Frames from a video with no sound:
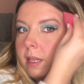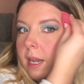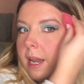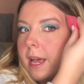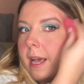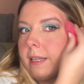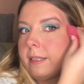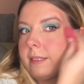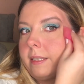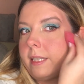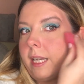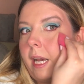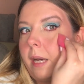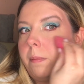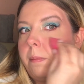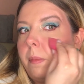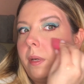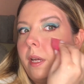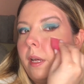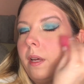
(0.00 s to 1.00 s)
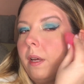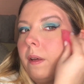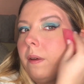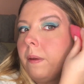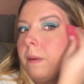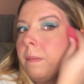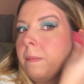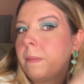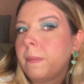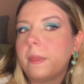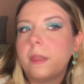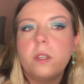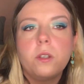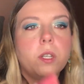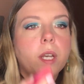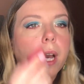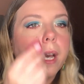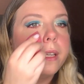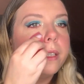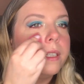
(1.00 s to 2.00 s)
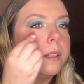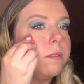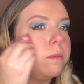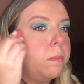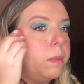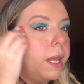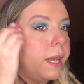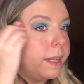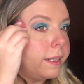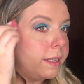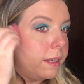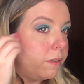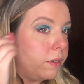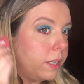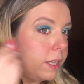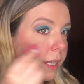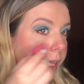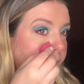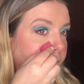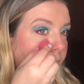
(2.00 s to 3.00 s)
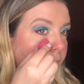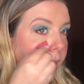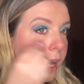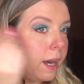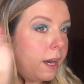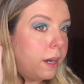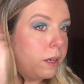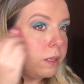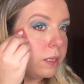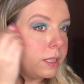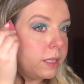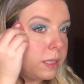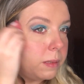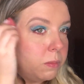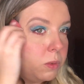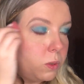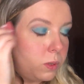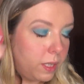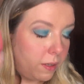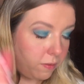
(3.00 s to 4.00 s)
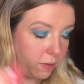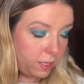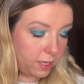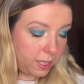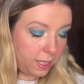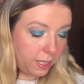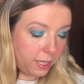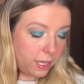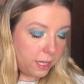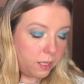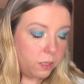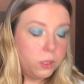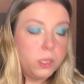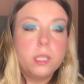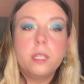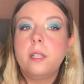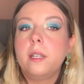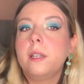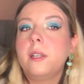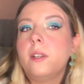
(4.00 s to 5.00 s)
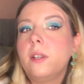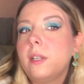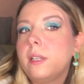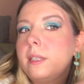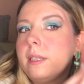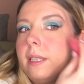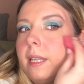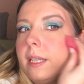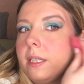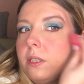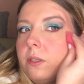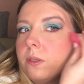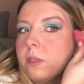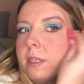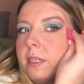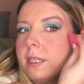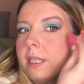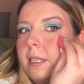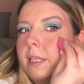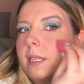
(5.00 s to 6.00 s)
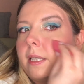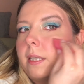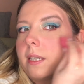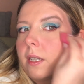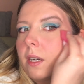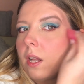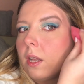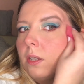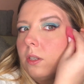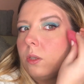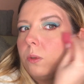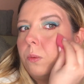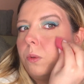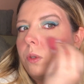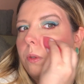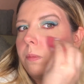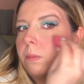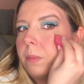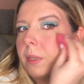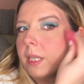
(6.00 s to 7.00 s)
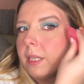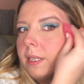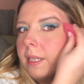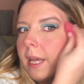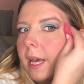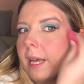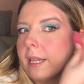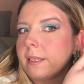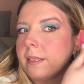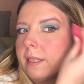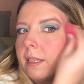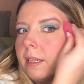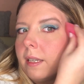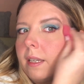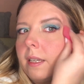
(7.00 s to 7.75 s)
the last step to kind of blend everything out and smooth everything out. Then you'll see that the color won't be that